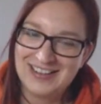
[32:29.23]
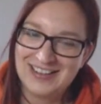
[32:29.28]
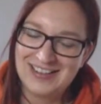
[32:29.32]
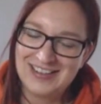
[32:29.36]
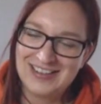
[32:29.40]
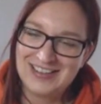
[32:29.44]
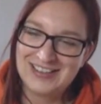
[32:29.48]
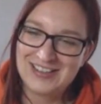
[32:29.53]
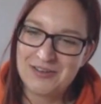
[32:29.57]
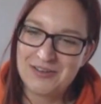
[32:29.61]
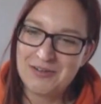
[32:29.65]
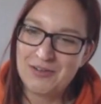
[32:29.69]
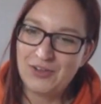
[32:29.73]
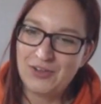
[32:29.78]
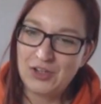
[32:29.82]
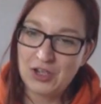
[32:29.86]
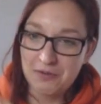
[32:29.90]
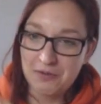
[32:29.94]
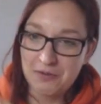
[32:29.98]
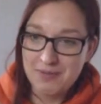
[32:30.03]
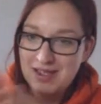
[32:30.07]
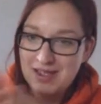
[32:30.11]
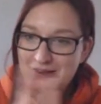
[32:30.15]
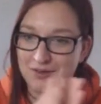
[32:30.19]
So if you go
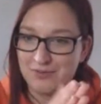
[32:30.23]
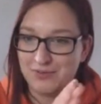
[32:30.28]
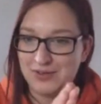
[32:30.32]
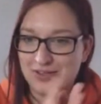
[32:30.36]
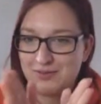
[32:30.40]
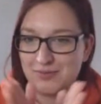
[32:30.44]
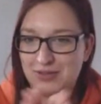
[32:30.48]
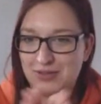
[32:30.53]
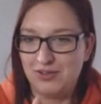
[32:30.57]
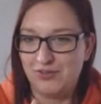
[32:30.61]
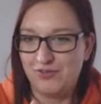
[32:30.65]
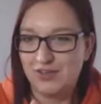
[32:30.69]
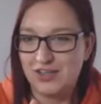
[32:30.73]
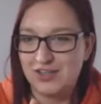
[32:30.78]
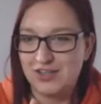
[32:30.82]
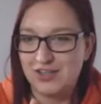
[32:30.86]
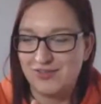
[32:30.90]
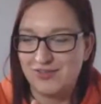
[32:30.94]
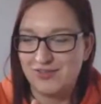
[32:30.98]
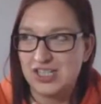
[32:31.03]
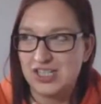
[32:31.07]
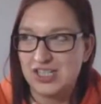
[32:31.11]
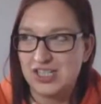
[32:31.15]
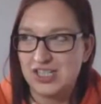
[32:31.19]
backwards, when you first
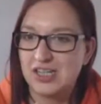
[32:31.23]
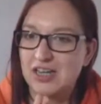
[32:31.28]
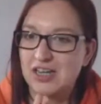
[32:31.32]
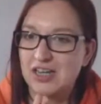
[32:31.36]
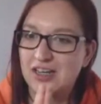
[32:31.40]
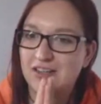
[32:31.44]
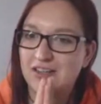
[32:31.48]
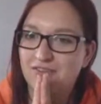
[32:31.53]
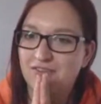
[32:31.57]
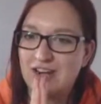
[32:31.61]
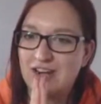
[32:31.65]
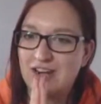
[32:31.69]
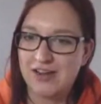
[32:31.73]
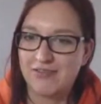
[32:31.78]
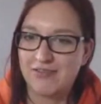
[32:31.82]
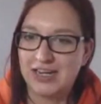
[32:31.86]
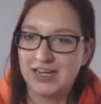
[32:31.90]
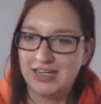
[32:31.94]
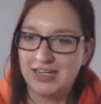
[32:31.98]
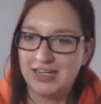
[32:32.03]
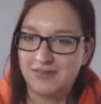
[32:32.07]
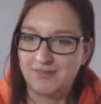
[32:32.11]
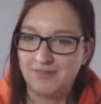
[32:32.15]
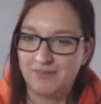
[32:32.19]
register flat
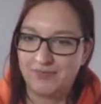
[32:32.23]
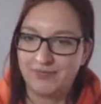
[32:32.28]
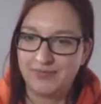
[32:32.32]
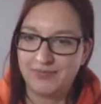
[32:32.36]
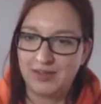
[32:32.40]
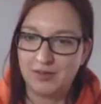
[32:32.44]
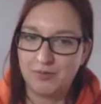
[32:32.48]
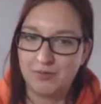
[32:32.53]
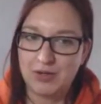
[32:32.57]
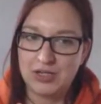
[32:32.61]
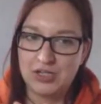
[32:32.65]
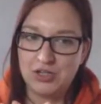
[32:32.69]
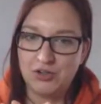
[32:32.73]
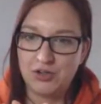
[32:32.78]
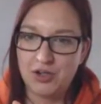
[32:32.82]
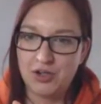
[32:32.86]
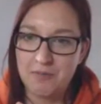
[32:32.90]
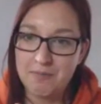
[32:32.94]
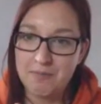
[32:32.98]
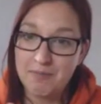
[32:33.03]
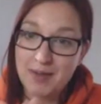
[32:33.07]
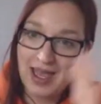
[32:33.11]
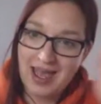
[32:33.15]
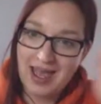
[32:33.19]
rate, when you
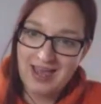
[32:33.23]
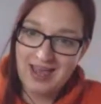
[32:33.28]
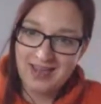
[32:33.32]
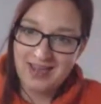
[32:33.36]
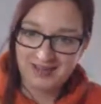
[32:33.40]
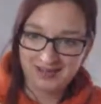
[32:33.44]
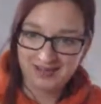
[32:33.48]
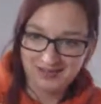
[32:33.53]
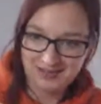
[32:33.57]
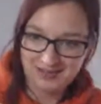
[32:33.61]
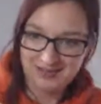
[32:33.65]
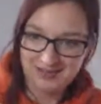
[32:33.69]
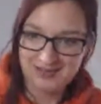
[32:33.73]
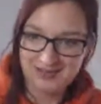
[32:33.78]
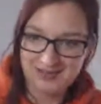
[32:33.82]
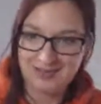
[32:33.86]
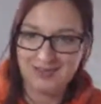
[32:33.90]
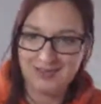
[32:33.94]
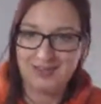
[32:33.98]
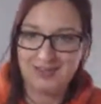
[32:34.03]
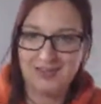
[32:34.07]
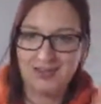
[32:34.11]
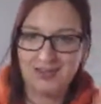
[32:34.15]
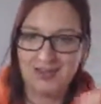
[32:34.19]
go back,
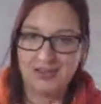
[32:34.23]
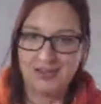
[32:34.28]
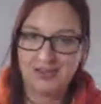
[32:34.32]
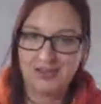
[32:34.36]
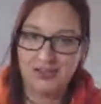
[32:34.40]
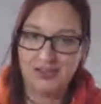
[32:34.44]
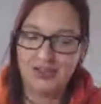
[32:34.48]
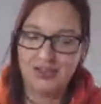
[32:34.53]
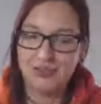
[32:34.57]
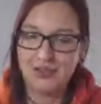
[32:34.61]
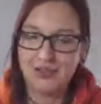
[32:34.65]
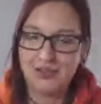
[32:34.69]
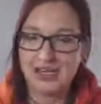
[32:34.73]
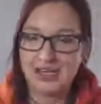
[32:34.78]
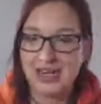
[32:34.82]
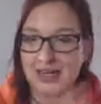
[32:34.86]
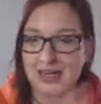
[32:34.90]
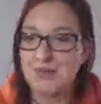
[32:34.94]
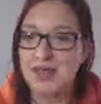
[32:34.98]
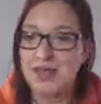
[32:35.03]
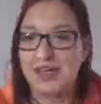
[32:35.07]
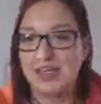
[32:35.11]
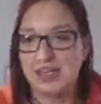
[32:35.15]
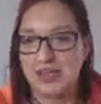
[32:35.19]
you can
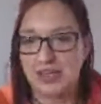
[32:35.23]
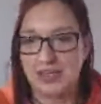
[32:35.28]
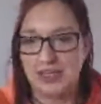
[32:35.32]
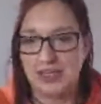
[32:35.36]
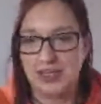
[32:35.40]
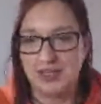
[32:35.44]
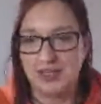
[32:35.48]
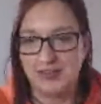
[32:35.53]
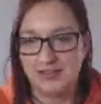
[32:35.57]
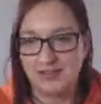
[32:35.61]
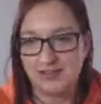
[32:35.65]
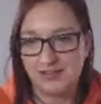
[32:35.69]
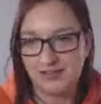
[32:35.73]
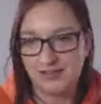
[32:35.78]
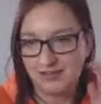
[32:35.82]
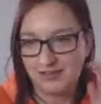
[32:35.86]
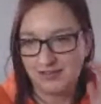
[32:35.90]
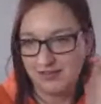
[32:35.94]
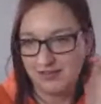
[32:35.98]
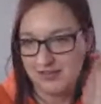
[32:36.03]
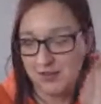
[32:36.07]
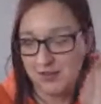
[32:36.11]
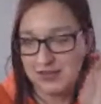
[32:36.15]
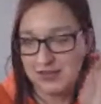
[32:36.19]
claim anything.
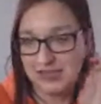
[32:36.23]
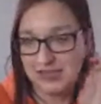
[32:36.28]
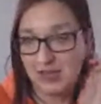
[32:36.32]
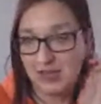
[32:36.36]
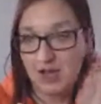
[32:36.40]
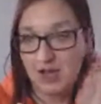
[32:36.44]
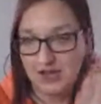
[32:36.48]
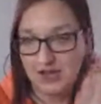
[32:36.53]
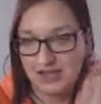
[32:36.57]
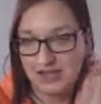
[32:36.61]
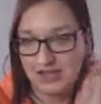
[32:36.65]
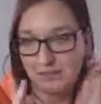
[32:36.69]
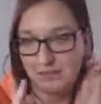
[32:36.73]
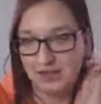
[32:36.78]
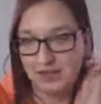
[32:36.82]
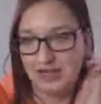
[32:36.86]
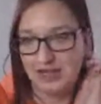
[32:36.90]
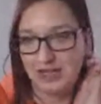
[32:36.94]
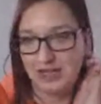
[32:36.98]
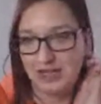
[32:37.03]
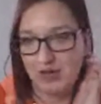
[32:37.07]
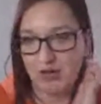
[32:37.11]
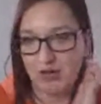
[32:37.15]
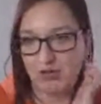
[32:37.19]
So it's like
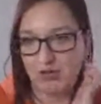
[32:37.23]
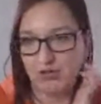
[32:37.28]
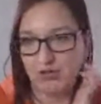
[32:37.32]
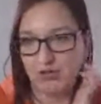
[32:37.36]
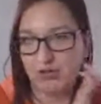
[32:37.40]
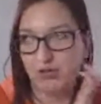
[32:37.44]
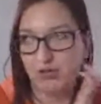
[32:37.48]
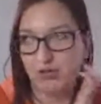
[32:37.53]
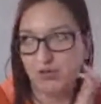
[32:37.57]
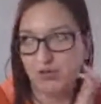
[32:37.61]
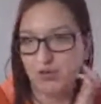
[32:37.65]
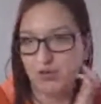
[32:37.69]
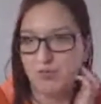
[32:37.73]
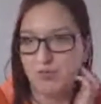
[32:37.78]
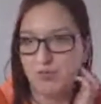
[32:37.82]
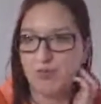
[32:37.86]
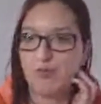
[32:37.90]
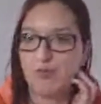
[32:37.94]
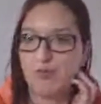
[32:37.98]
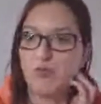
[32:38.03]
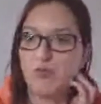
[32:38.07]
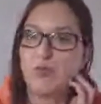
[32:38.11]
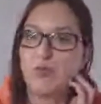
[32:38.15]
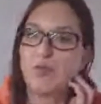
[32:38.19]
being on the
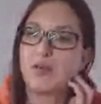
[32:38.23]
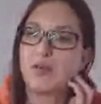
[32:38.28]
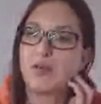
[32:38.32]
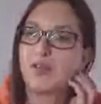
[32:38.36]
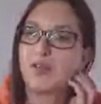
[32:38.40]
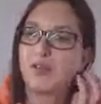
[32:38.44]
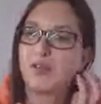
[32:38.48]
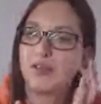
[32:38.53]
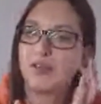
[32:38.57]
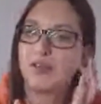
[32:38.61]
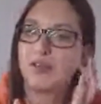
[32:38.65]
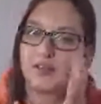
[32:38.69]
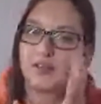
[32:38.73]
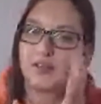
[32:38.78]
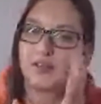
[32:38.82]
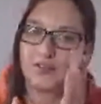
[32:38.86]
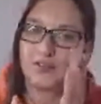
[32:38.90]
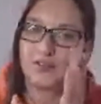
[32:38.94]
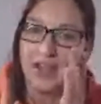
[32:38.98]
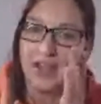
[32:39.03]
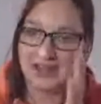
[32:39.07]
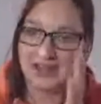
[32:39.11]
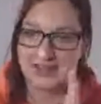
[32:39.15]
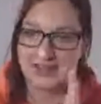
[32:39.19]
normal
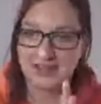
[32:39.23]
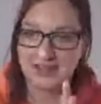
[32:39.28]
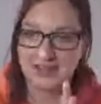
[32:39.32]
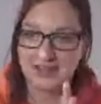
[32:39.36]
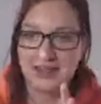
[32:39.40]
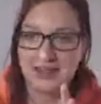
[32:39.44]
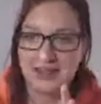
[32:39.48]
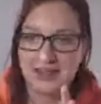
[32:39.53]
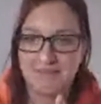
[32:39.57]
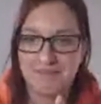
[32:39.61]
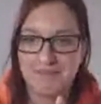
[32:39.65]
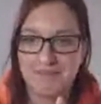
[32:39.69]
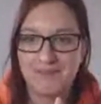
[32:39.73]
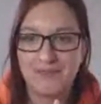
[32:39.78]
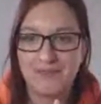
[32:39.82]
V A T scheme